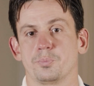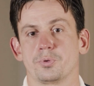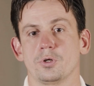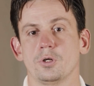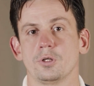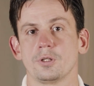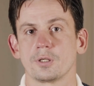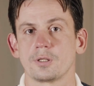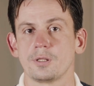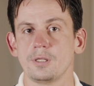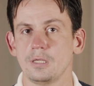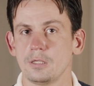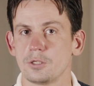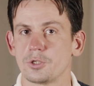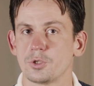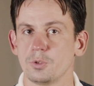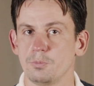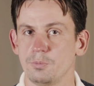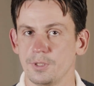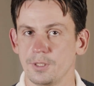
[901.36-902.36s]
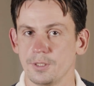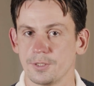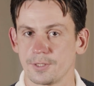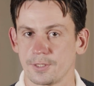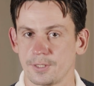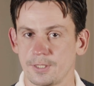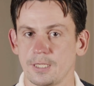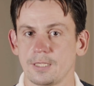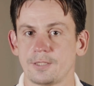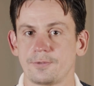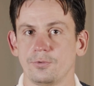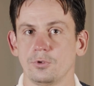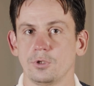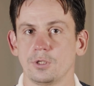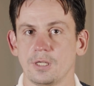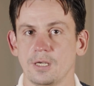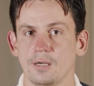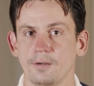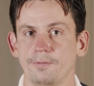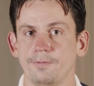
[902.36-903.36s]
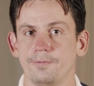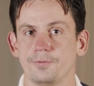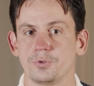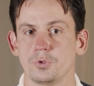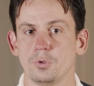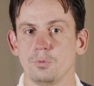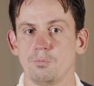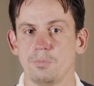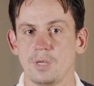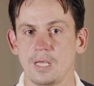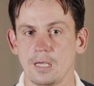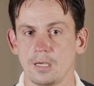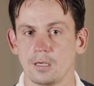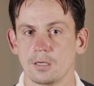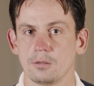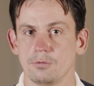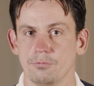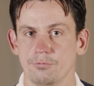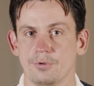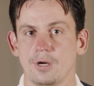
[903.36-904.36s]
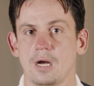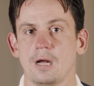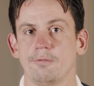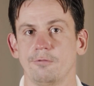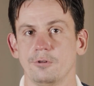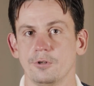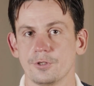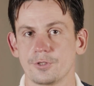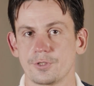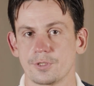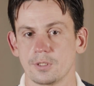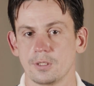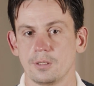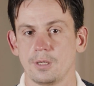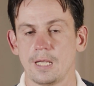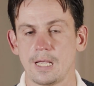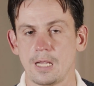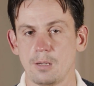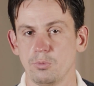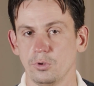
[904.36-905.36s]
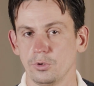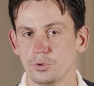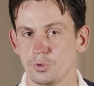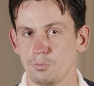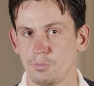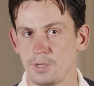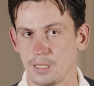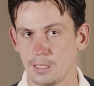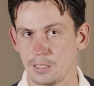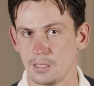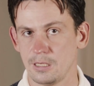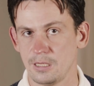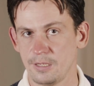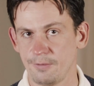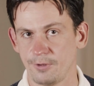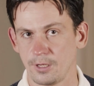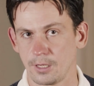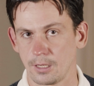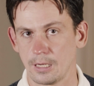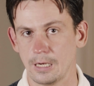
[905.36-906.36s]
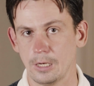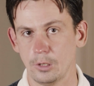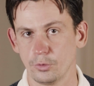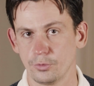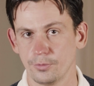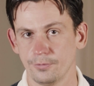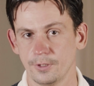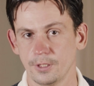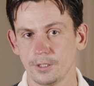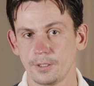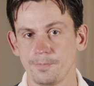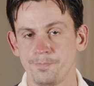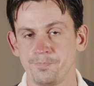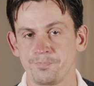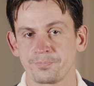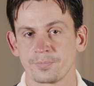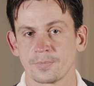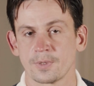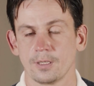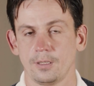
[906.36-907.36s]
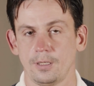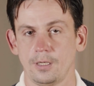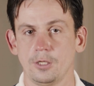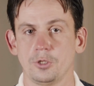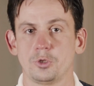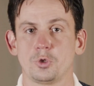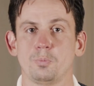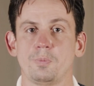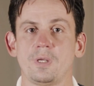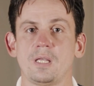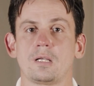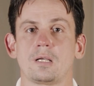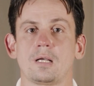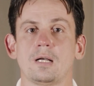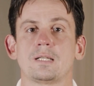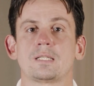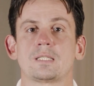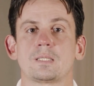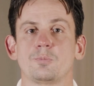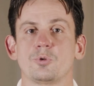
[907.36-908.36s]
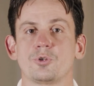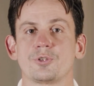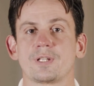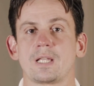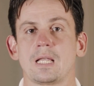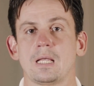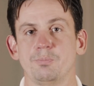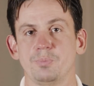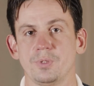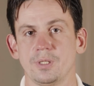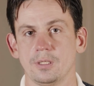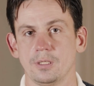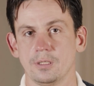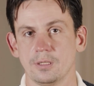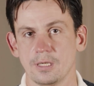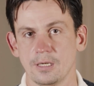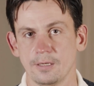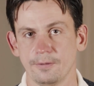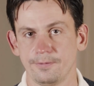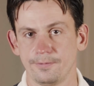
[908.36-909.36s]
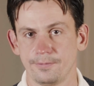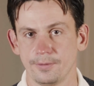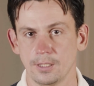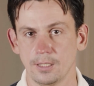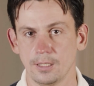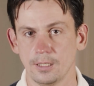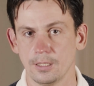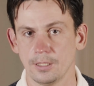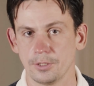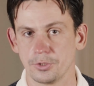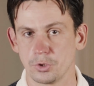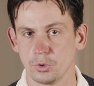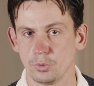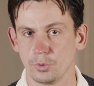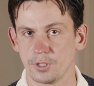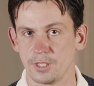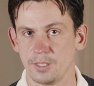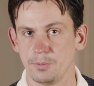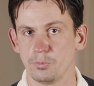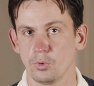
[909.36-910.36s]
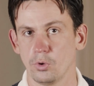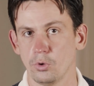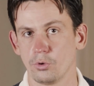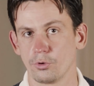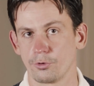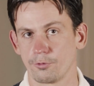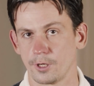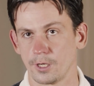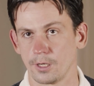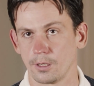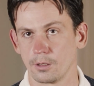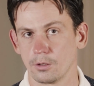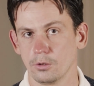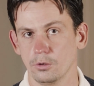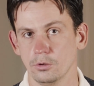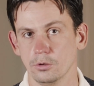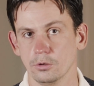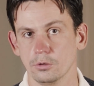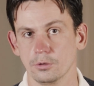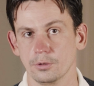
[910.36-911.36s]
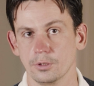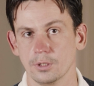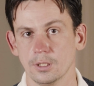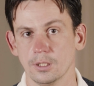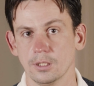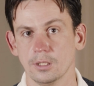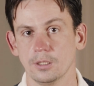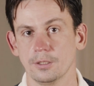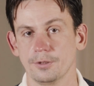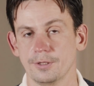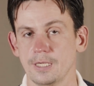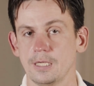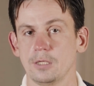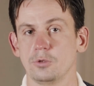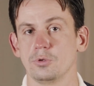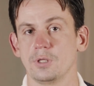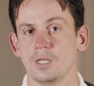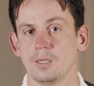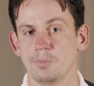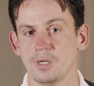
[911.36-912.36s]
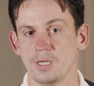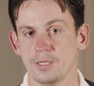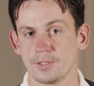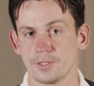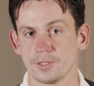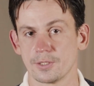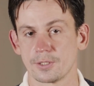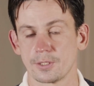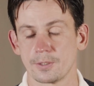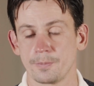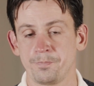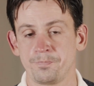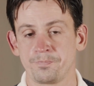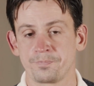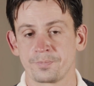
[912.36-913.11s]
product needs to be successful enough to make drivers able to make a living out of it, and to make customers happy enough to keep ordering on a day-to-day basis.